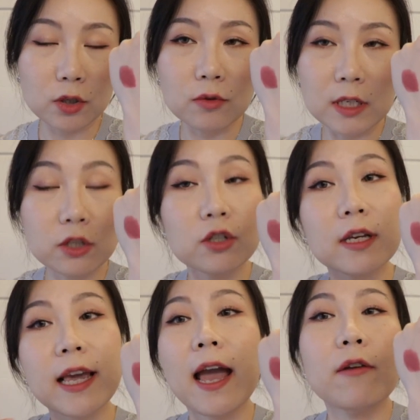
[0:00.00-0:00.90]
You
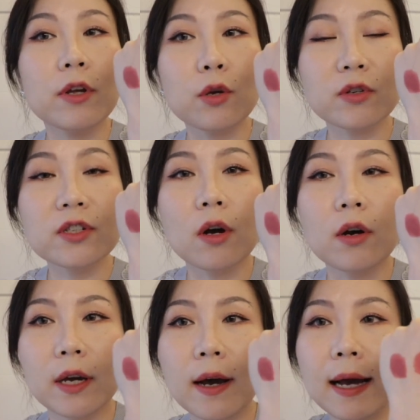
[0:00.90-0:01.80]
literally carry your
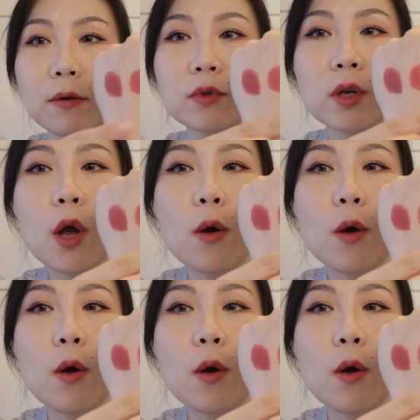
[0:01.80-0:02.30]
style out.